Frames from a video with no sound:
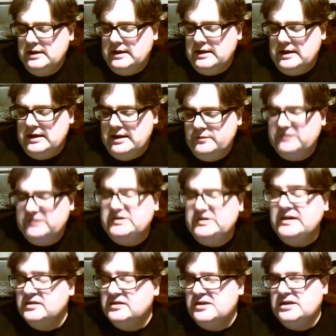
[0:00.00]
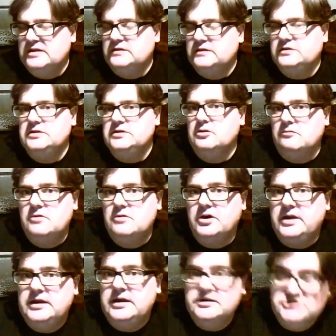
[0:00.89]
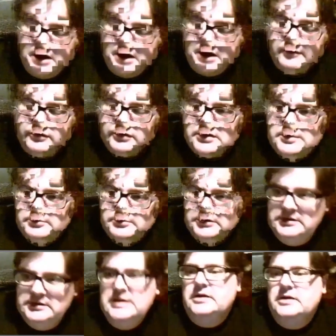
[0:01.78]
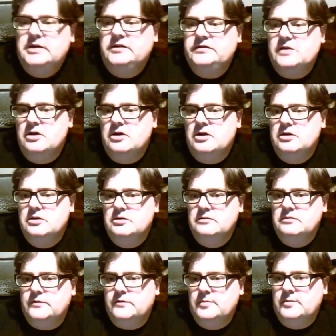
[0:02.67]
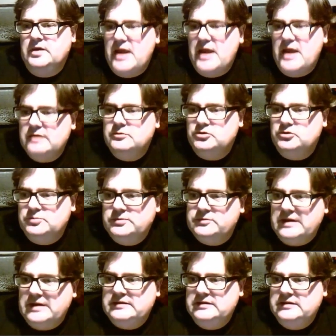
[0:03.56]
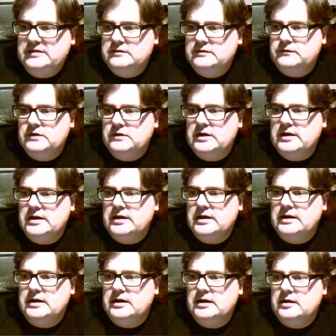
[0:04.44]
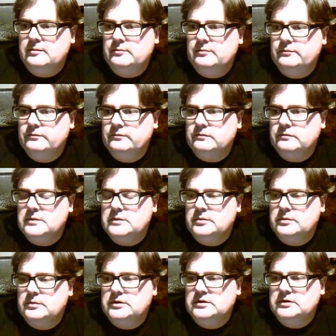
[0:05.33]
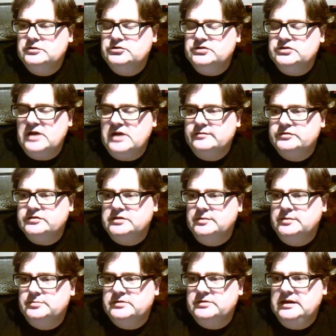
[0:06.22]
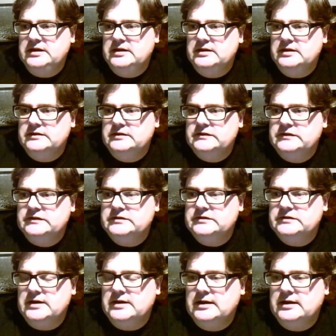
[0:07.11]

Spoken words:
The second thing is that you're working in JavaScript. So from a language perspective, JavaScript is